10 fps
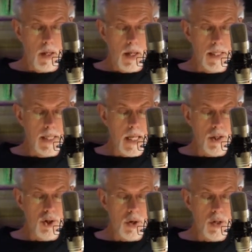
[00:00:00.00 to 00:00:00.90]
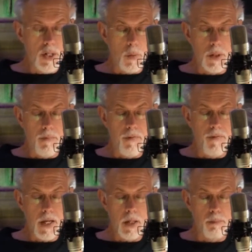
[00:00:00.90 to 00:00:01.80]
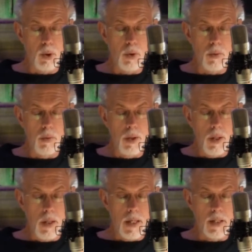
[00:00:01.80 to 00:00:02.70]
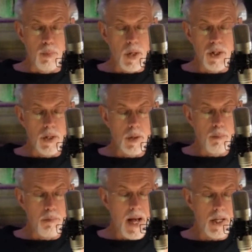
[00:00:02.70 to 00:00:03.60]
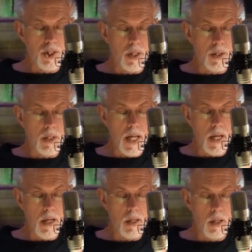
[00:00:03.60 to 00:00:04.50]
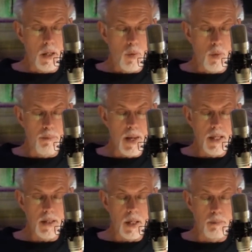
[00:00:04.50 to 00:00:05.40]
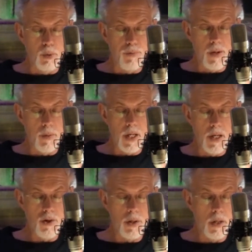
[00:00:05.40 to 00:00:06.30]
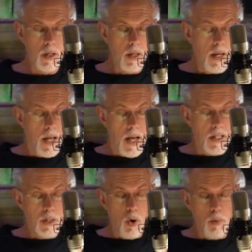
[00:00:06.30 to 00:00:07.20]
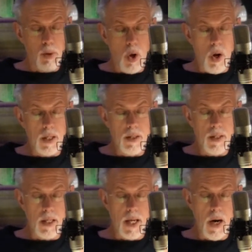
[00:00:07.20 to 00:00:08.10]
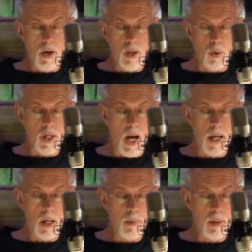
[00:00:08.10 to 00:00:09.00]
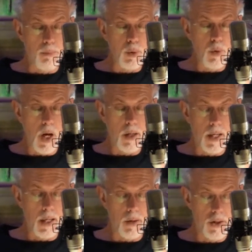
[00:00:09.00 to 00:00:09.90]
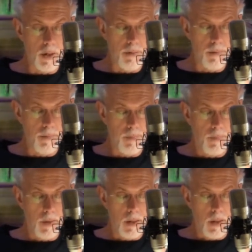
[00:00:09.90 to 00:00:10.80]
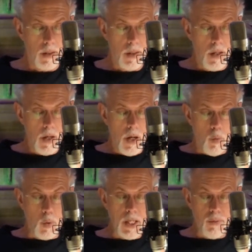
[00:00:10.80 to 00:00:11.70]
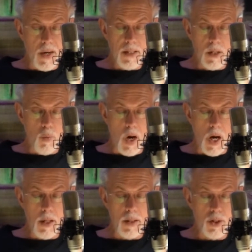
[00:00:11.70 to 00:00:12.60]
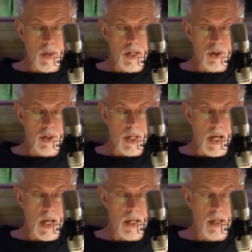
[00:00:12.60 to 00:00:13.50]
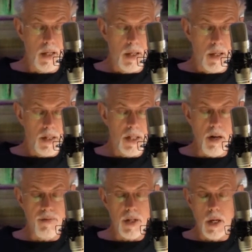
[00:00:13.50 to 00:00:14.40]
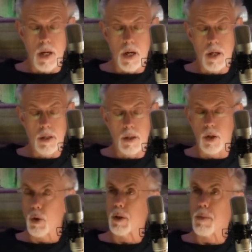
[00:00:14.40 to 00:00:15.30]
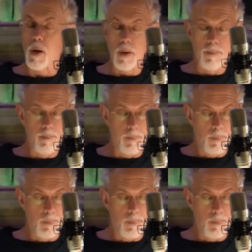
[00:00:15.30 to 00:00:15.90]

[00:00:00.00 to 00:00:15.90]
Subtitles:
His knitted jersey was of a faded blue, his breeches, patched and stained, were based on a blue foundation, and his small belongings that he carried were tied up in a blue cotton handkerchief. When he had rested a while, the stranger sighed, snuffed the air, and looked about him.